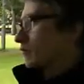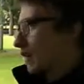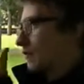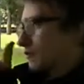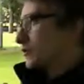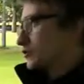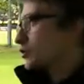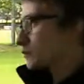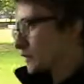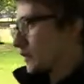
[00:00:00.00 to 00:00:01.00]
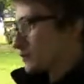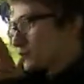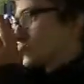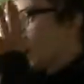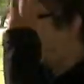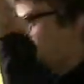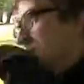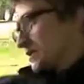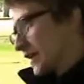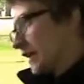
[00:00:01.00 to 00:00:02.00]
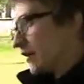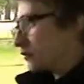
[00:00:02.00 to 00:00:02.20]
I assume it goes up and down.